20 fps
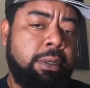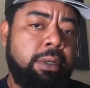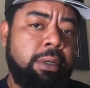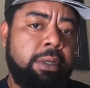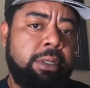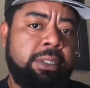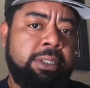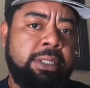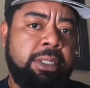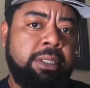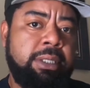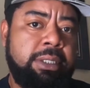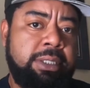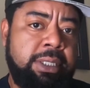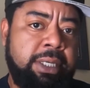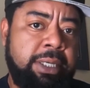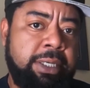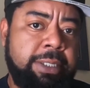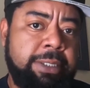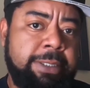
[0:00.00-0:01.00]
to the
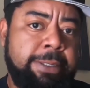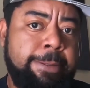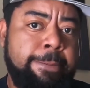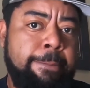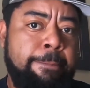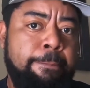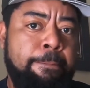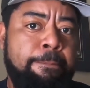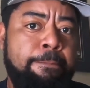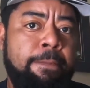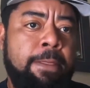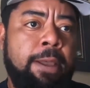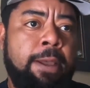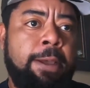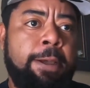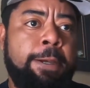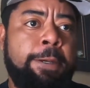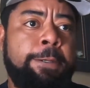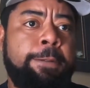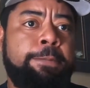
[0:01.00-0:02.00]
ticks.
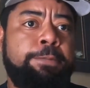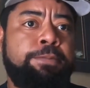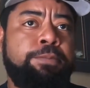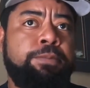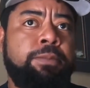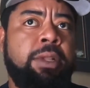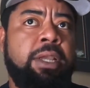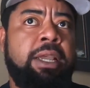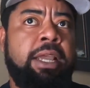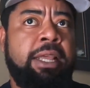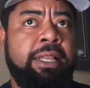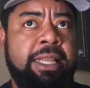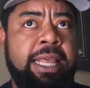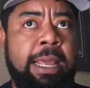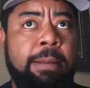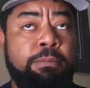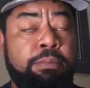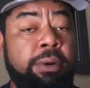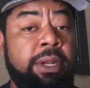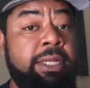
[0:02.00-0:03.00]
And
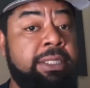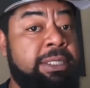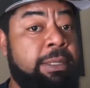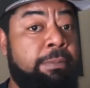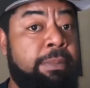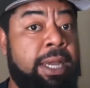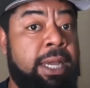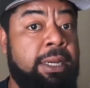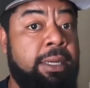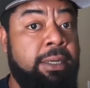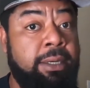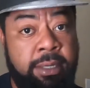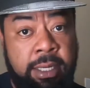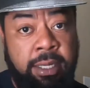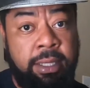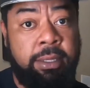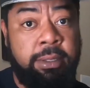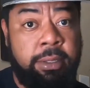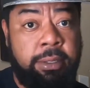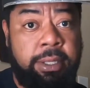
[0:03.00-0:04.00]
that brings about
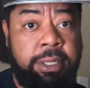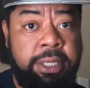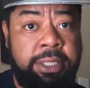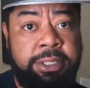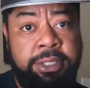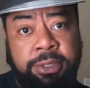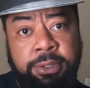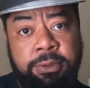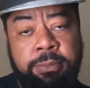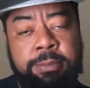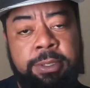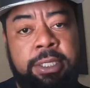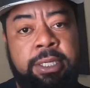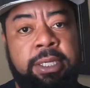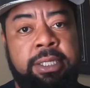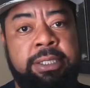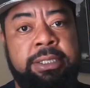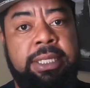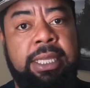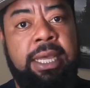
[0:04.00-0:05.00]
another issue,
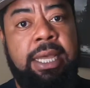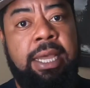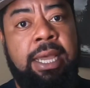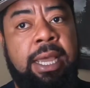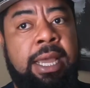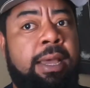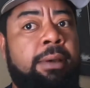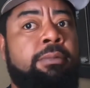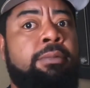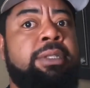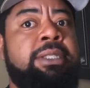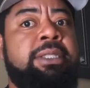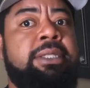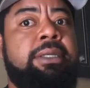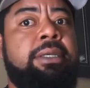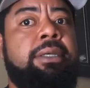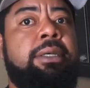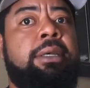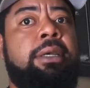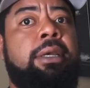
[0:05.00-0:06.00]
because I was,
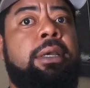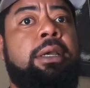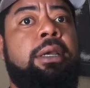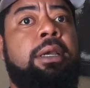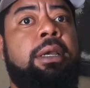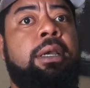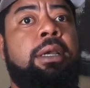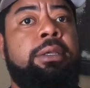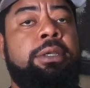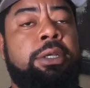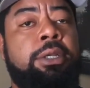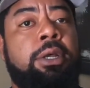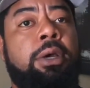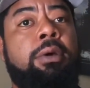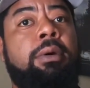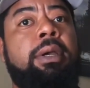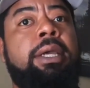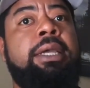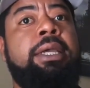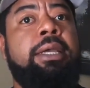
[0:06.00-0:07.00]

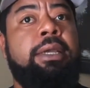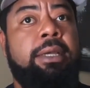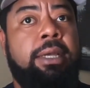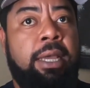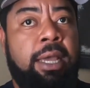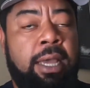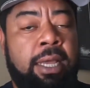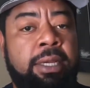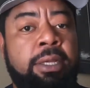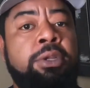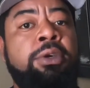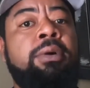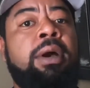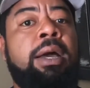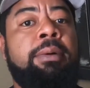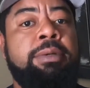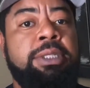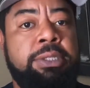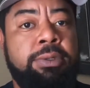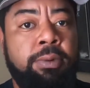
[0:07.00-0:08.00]
I knew I
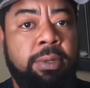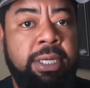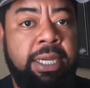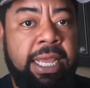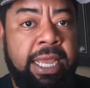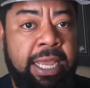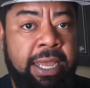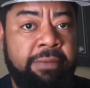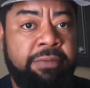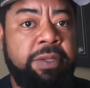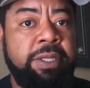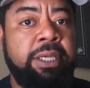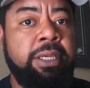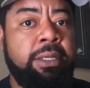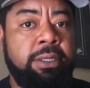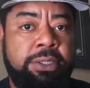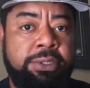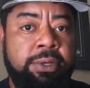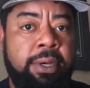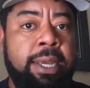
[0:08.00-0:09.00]
was going to have to get a
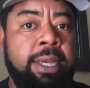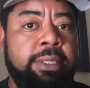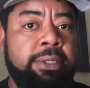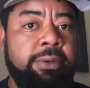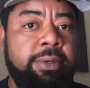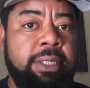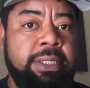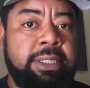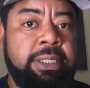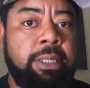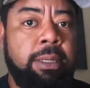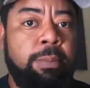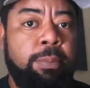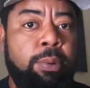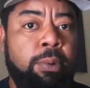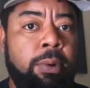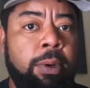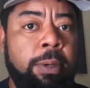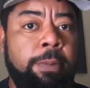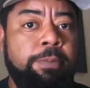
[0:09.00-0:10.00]
tractor at some
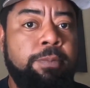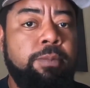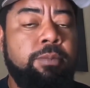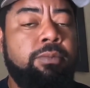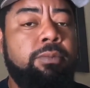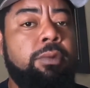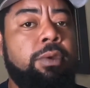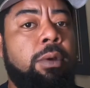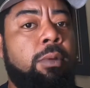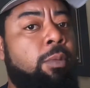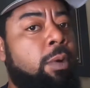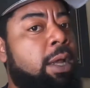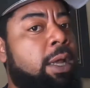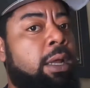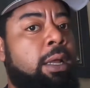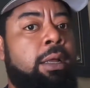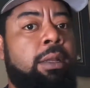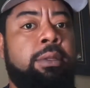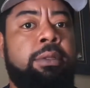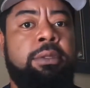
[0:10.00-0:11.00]
point.
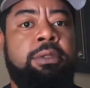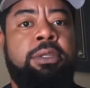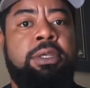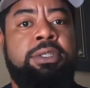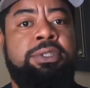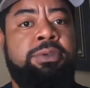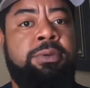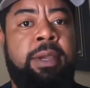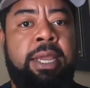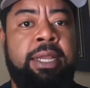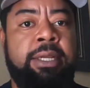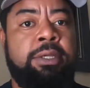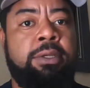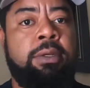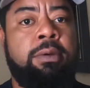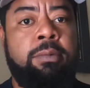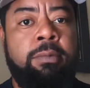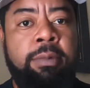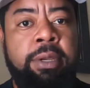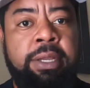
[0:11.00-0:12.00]
Well, the tractor
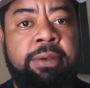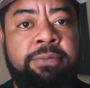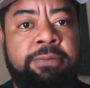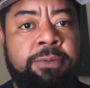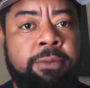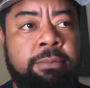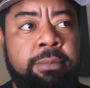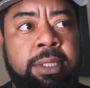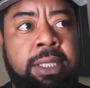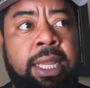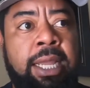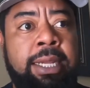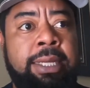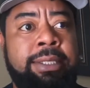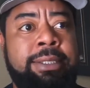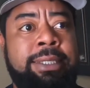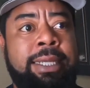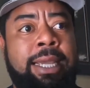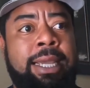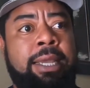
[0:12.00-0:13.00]
went from like
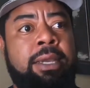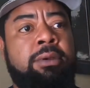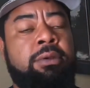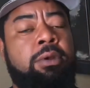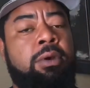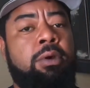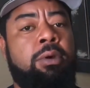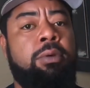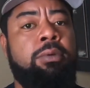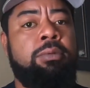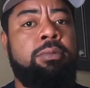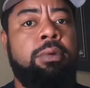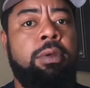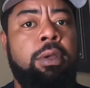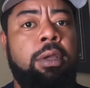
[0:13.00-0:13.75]
down on,